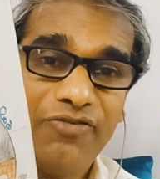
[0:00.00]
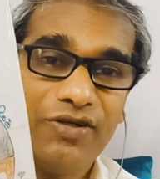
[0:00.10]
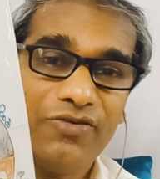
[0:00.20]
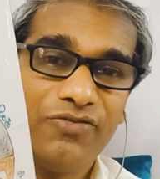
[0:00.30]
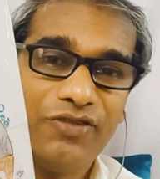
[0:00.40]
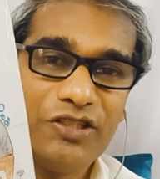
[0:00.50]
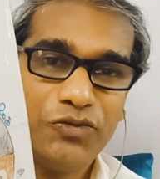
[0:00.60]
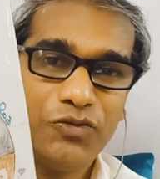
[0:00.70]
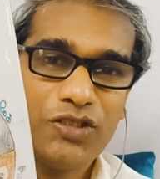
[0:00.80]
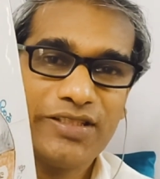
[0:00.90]
half of
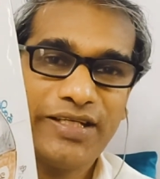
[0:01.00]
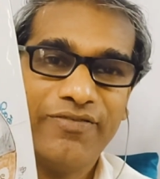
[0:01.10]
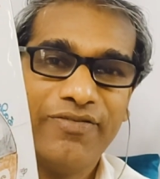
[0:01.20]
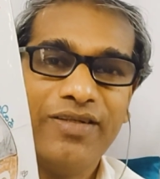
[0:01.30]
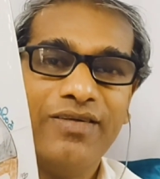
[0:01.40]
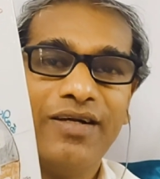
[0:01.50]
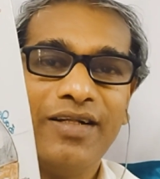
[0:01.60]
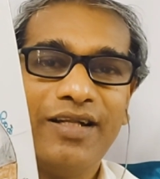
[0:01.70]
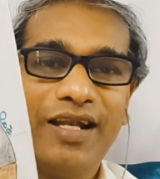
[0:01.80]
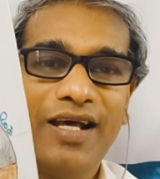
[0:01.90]
which was heaven
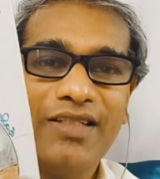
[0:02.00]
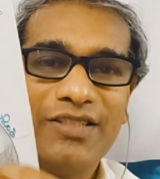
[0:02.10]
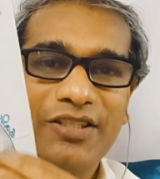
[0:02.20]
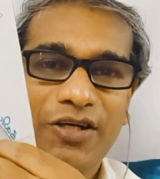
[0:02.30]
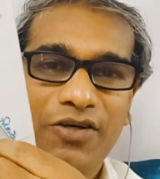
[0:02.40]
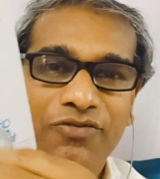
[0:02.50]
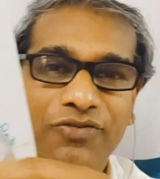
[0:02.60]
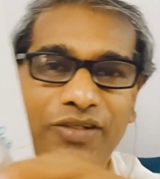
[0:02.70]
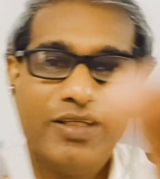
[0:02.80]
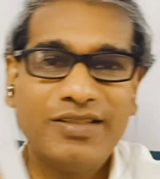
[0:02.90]
and the last half
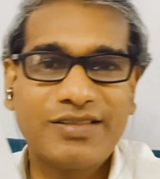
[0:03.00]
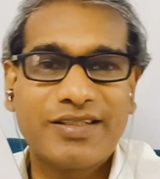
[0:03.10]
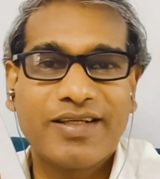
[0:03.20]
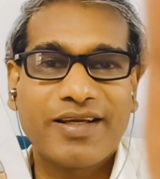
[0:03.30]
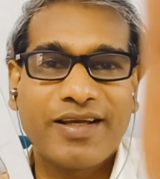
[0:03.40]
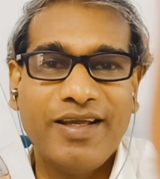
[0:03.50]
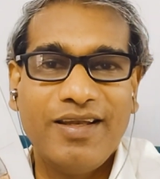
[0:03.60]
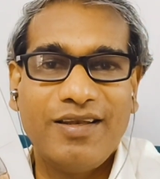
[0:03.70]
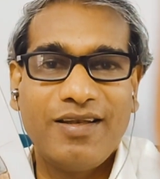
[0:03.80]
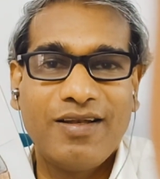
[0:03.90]
is
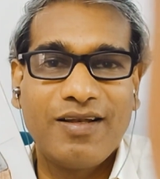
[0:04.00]
hell.